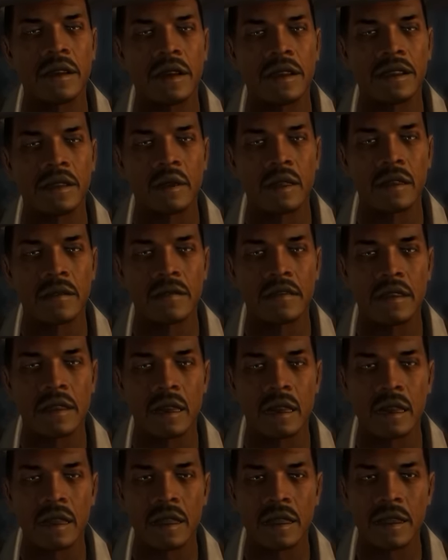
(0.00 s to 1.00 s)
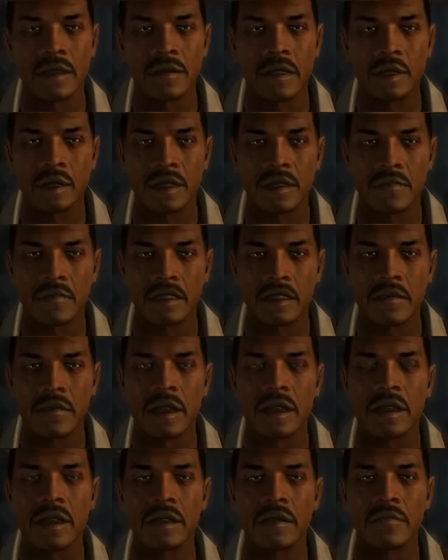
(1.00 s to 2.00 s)
As we're leaving, I hear something
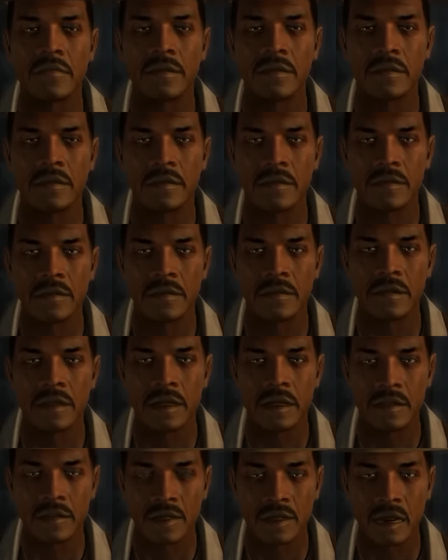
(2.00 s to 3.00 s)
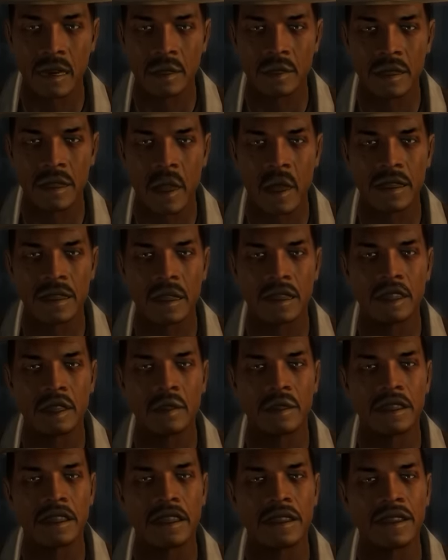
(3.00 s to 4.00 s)
behind me. I turn around and
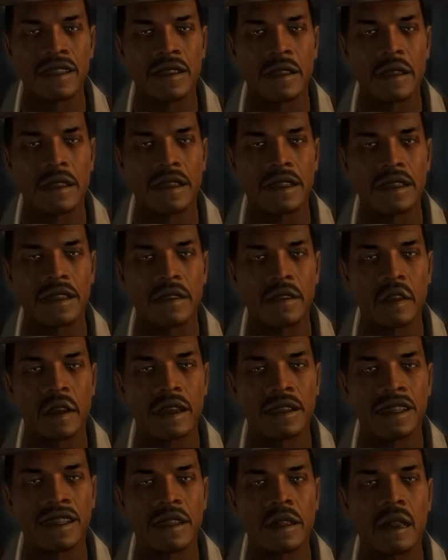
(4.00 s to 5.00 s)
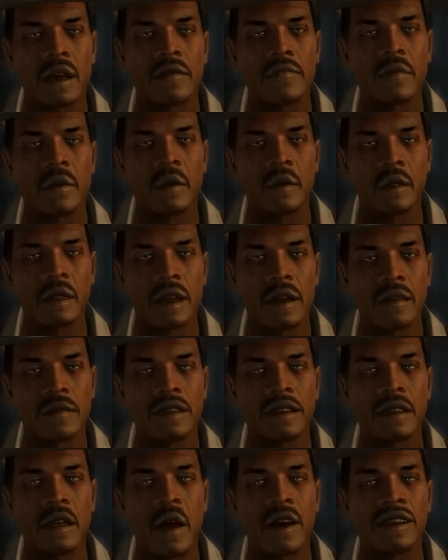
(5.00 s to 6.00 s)
there's this kid, just skin and bone, and
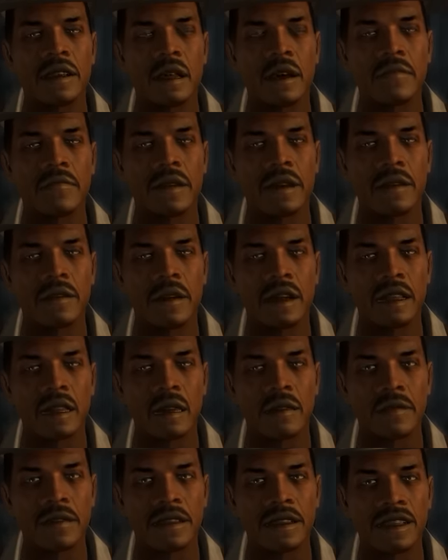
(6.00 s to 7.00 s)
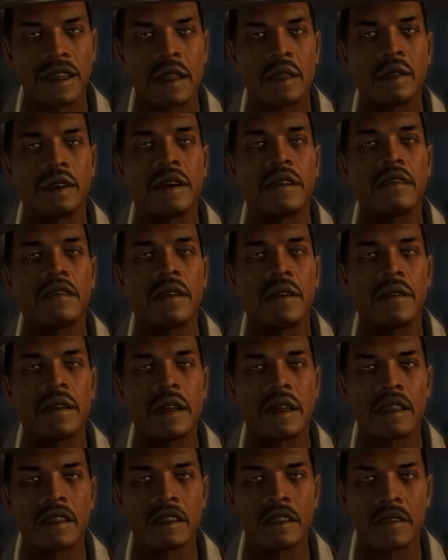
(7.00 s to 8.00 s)
he's looking up at us and he's scared half to
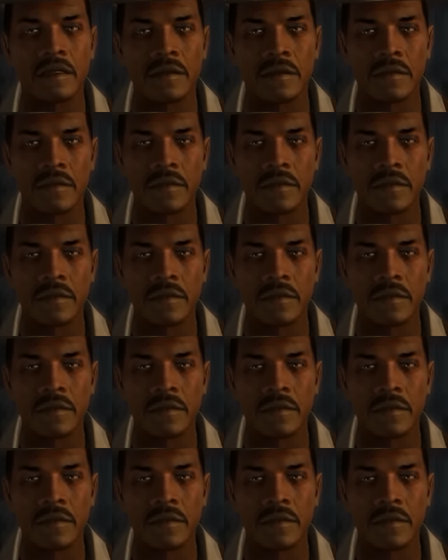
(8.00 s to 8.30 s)
death.